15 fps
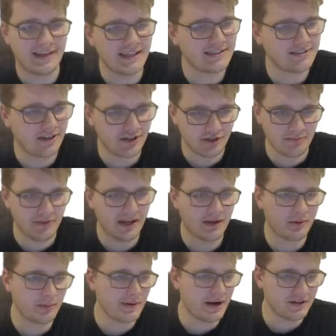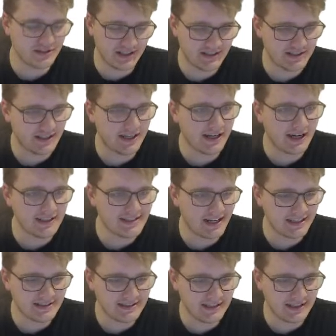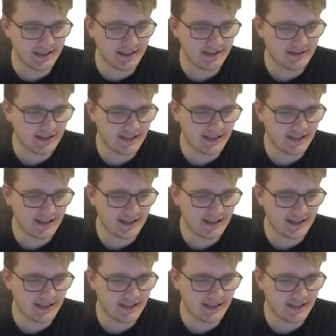I saw you playing with PowerShell today. I see ya.